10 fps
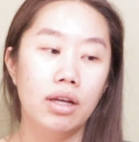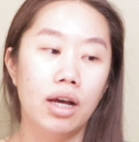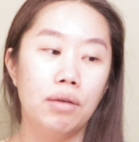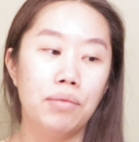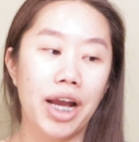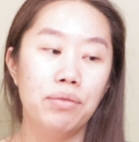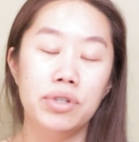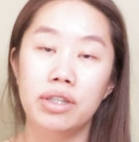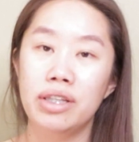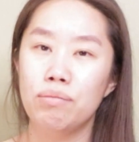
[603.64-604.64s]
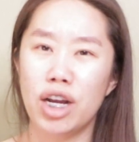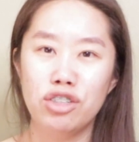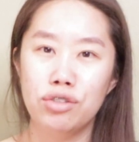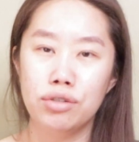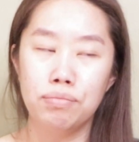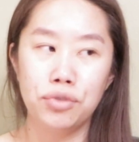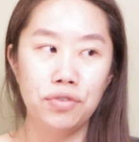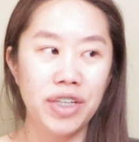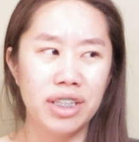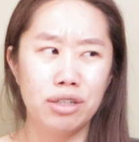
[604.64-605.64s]
I would watch those
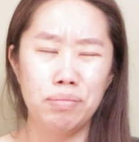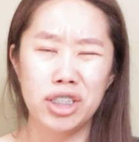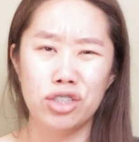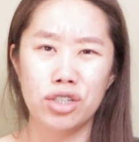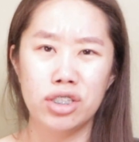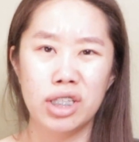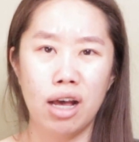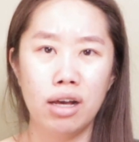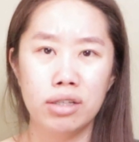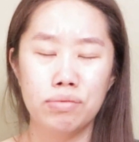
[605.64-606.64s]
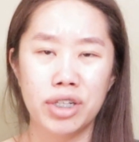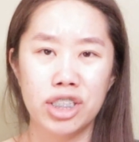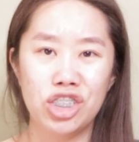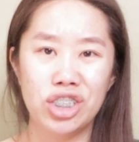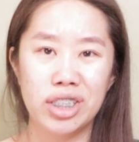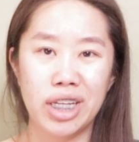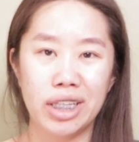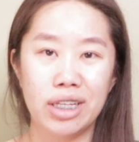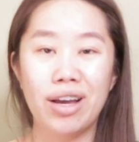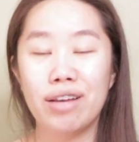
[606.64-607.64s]
movies, and there'll be certain songs where it's just
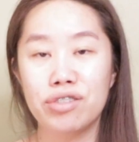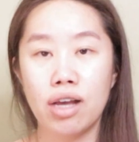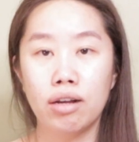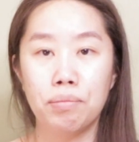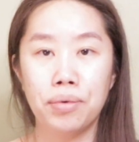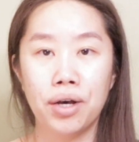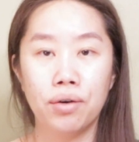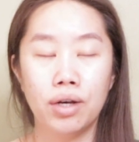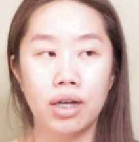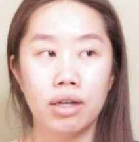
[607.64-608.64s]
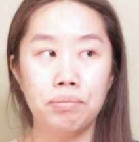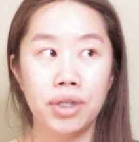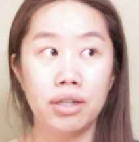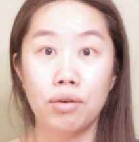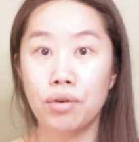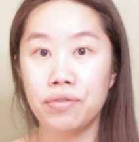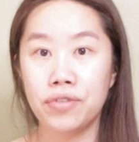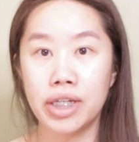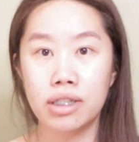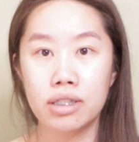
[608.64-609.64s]
like they'll have a song about being an
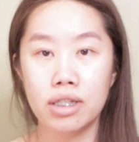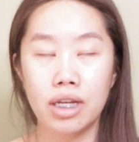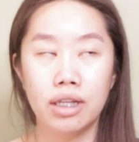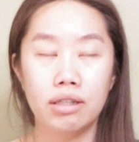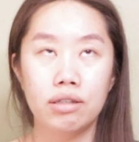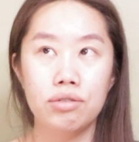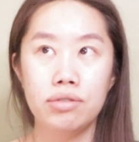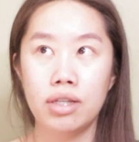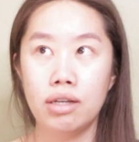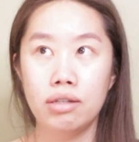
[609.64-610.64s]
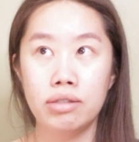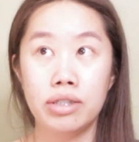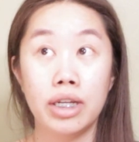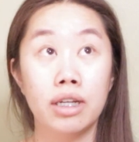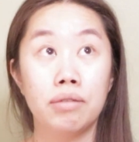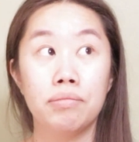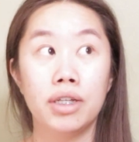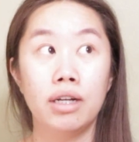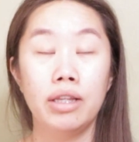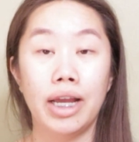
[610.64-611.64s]
orphan, and those songs, damn,
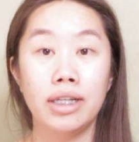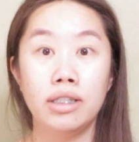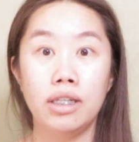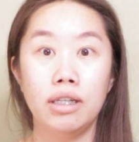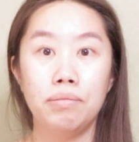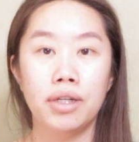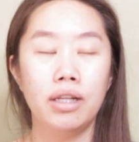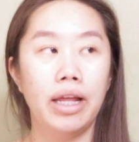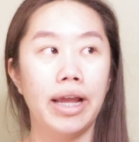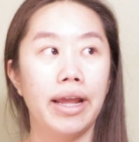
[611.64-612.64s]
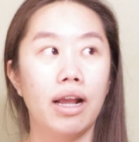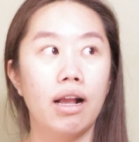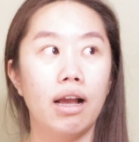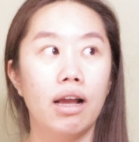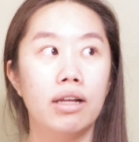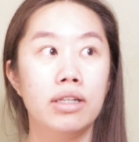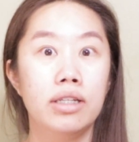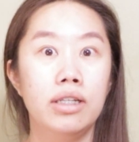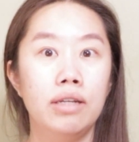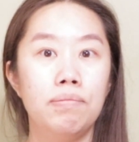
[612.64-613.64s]
they're like deep. They're like
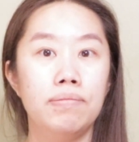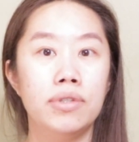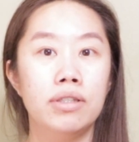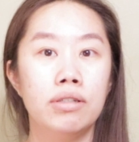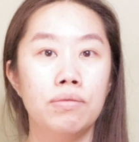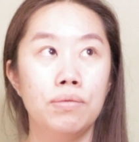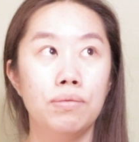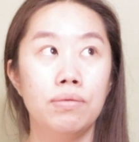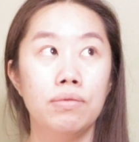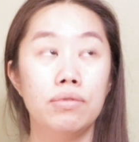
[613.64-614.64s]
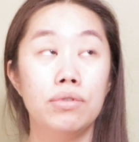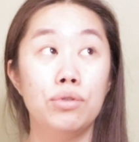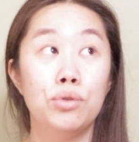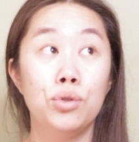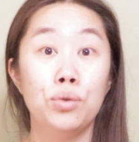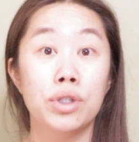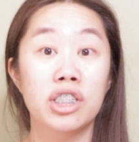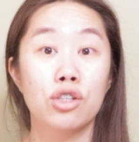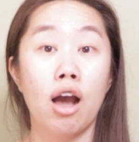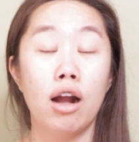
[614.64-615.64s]
deep to the
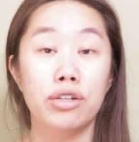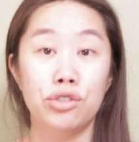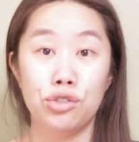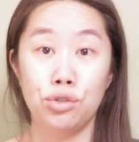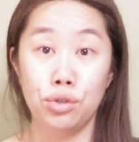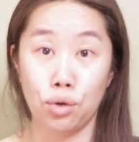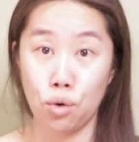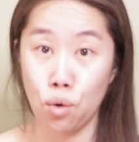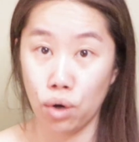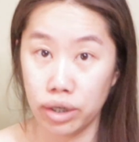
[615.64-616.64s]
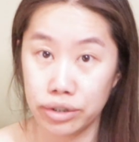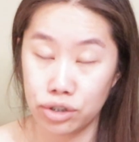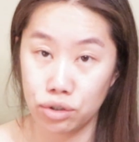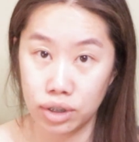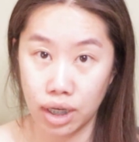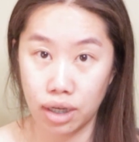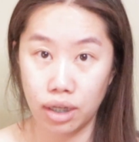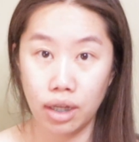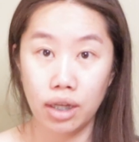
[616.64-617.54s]
scars, to the core, to the